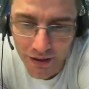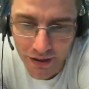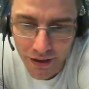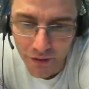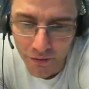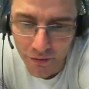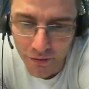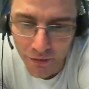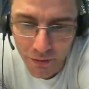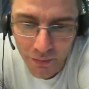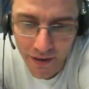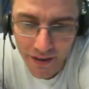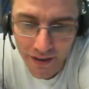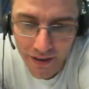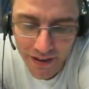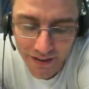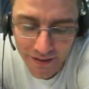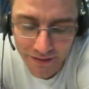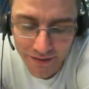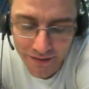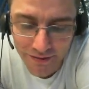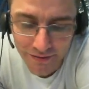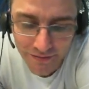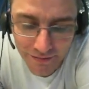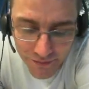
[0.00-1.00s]
If you
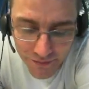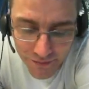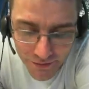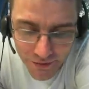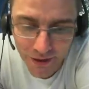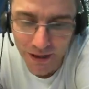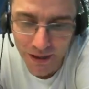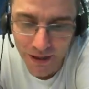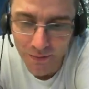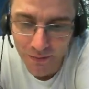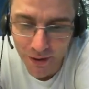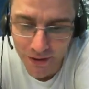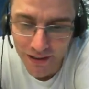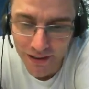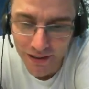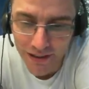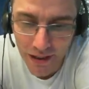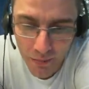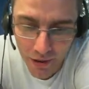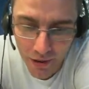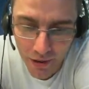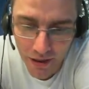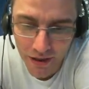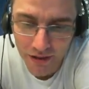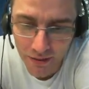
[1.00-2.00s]
mean JMods and their
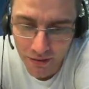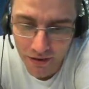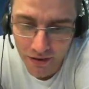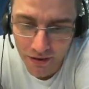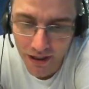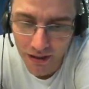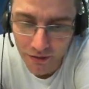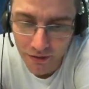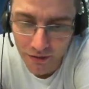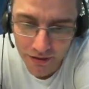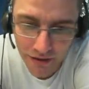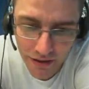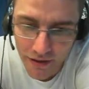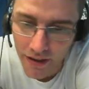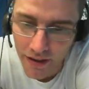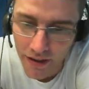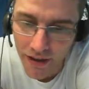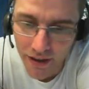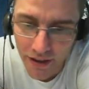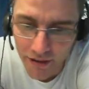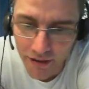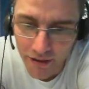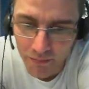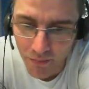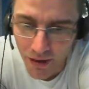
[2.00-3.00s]
personal accounts, then
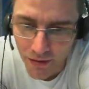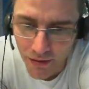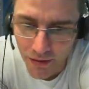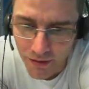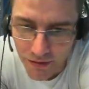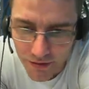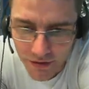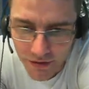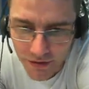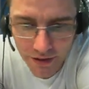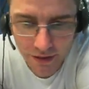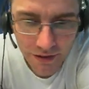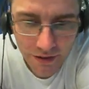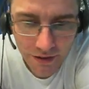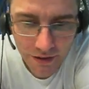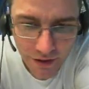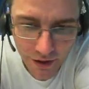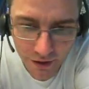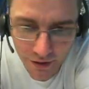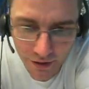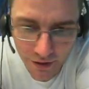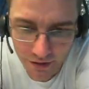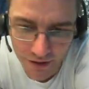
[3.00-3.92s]
yeah, mine got done.